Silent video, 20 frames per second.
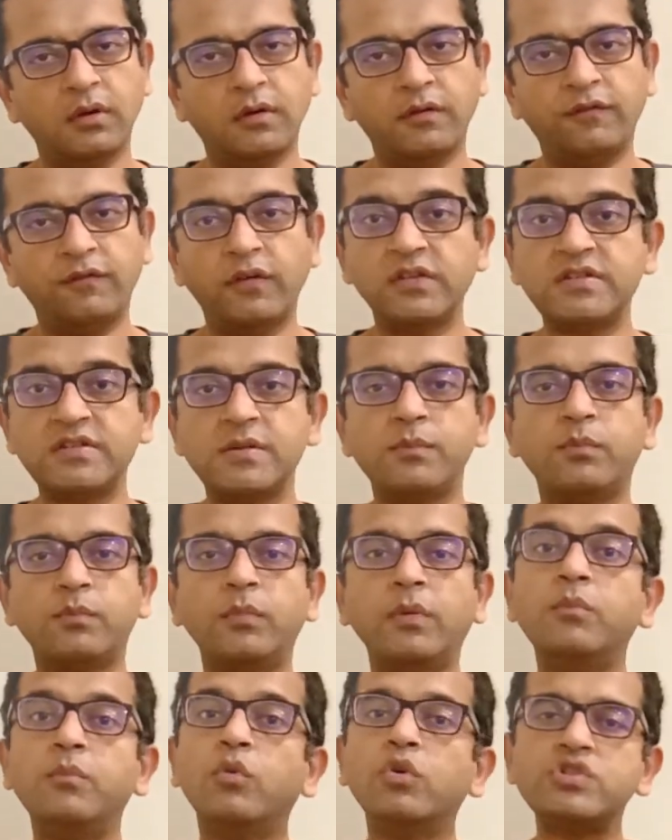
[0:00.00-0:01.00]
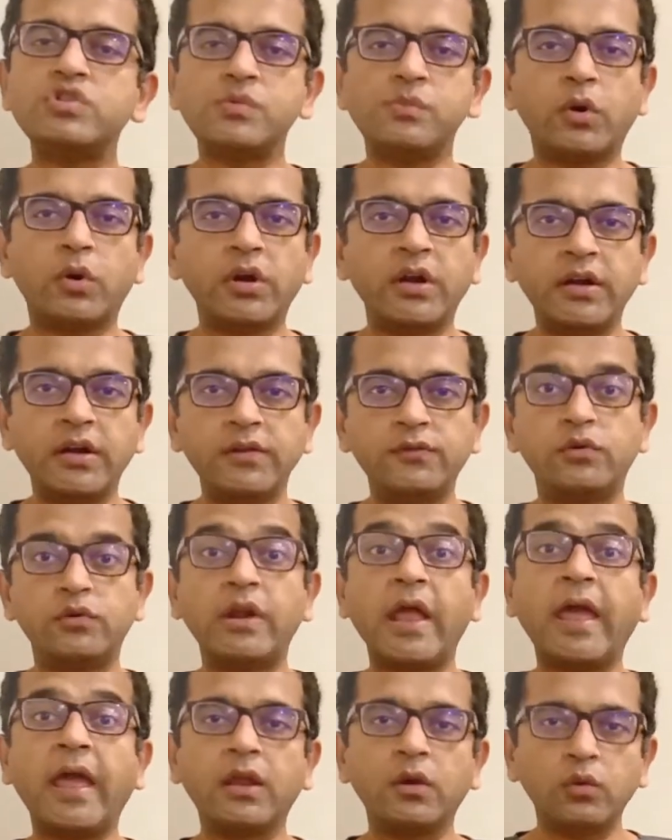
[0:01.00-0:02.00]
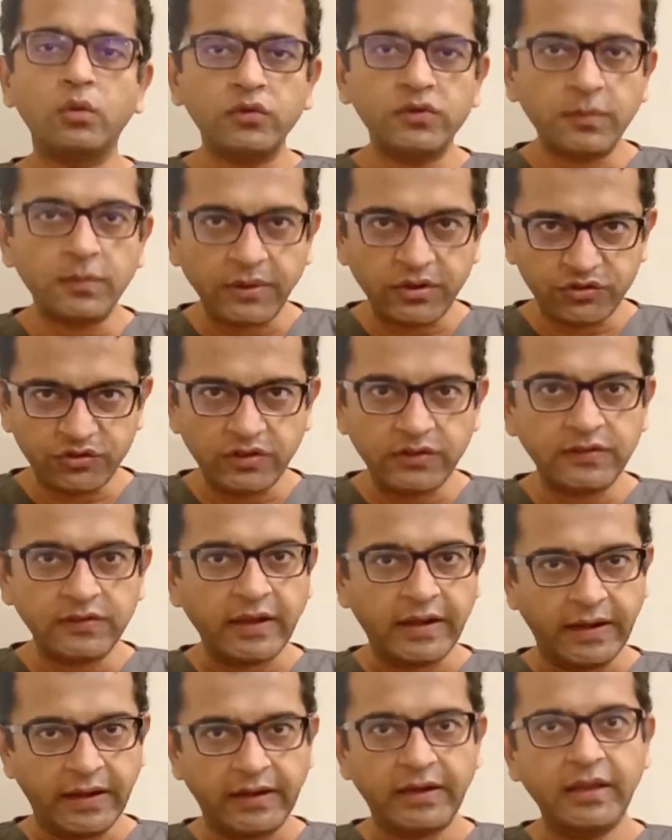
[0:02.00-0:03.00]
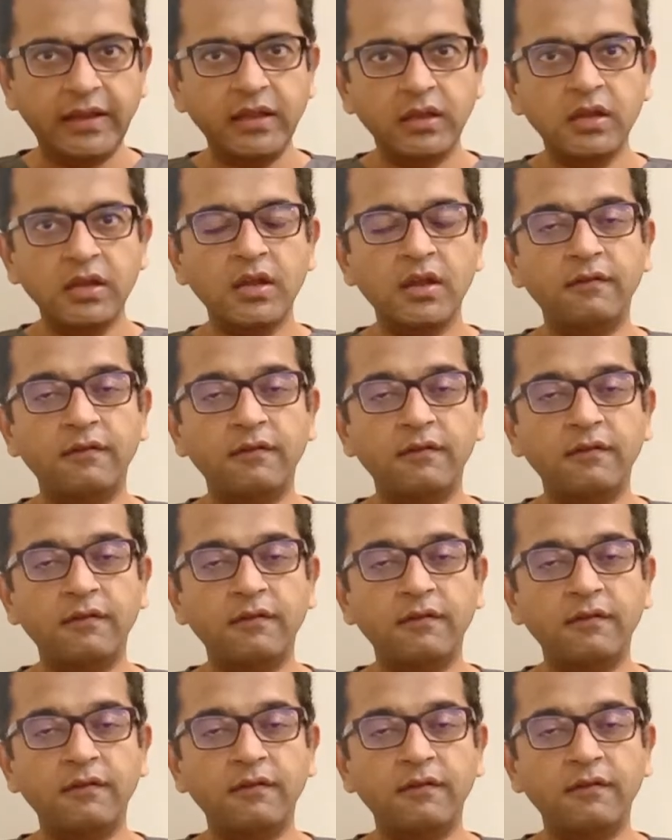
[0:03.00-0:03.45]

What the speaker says: First and most important is to diagnose the patients correctly,